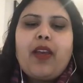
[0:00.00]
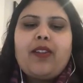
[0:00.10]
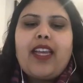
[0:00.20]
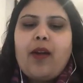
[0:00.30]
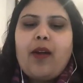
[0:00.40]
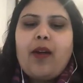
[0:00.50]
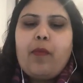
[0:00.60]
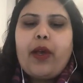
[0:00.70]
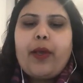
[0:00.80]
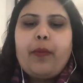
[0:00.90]
Thanks,
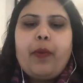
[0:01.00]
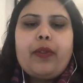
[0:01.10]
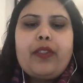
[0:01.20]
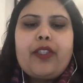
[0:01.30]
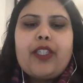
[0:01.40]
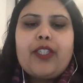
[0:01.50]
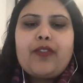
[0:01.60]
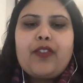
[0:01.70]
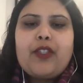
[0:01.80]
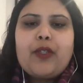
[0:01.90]
Belle, and
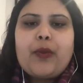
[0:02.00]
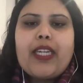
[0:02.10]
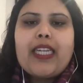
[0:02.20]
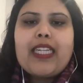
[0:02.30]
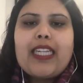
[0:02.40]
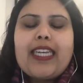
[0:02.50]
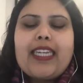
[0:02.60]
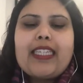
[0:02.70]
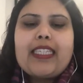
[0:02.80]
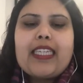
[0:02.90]
uh, my
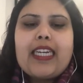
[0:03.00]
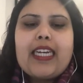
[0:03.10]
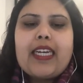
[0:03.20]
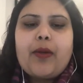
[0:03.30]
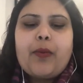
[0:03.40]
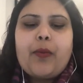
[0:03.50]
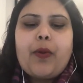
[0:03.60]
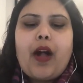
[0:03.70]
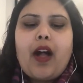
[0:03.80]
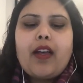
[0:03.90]
apologies for joining late.
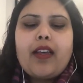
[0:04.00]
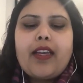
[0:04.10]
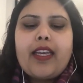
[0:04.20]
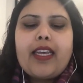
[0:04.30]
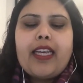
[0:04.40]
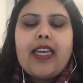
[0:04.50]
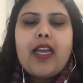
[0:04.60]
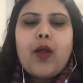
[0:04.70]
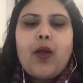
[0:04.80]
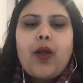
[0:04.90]
Uh,
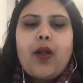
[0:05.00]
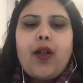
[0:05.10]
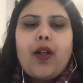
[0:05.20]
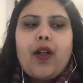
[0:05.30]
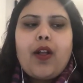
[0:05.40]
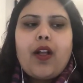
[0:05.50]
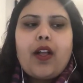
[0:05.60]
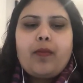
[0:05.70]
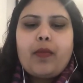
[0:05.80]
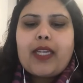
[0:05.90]
I,
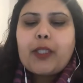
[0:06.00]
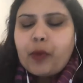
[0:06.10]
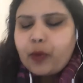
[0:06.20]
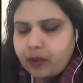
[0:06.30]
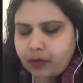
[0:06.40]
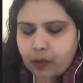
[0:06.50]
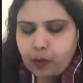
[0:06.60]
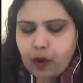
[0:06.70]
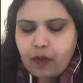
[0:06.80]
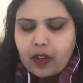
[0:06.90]
um, as per
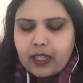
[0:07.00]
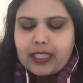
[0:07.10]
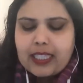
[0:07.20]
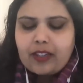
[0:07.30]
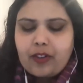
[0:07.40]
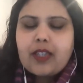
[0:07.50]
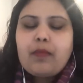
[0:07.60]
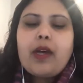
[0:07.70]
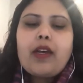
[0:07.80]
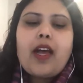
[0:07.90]
the profile, et
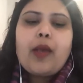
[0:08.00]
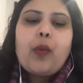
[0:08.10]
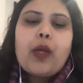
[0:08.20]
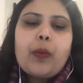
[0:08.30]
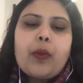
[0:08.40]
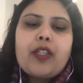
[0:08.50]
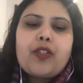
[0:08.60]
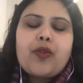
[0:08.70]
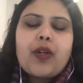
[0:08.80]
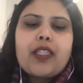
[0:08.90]
cetera, I work with the
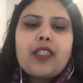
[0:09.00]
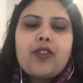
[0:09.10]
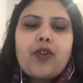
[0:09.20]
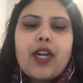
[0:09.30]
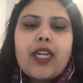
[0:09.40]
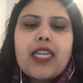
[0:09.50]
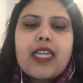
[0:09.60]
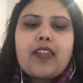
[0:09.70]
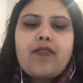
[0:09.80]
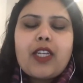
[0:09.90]
Australian Trade
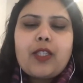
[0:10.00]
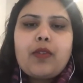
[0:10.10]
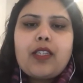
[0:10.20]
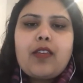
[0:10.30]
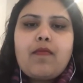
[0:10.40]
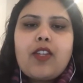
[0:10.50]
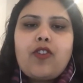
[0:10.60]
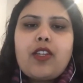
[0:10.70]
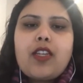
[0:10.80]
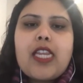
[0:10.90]
and Investment
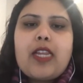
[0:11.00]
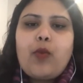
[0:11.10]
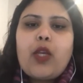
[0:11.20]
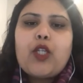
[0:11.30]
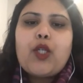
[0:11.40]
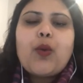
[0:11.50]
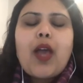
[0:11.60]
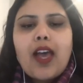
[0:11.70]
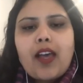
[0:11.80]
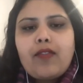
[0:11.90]
Commission, and we too
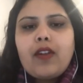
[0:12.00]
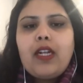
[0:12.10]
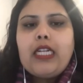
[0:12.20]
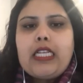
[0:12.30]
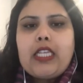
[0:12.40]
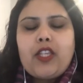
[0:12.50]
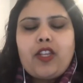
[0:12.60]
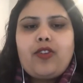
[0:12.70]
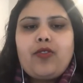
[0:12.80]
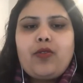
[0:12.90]
have
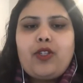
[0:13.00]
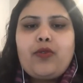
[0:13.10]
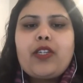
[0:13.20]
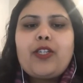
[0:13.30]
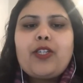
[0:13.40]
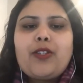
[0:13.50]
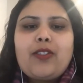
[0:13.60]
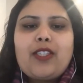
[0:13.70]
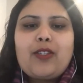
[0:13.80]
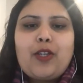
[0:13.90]
certain
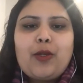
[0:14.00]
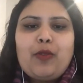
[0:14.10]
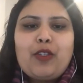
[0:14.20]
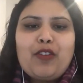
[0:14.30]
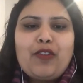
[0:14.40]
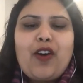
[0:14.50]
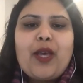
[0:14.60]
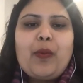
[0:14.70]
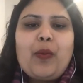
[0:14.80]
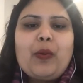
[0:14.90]
restrictions in terms of the
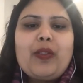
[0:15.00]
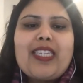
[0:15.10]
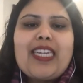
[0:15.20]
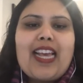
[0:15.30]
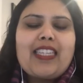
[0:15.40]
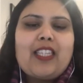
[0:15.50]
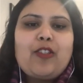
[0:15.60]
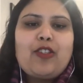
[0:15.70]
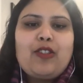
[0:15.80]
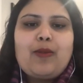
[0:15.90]
firewalls and access
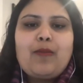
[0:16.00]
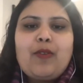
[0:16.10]
to some of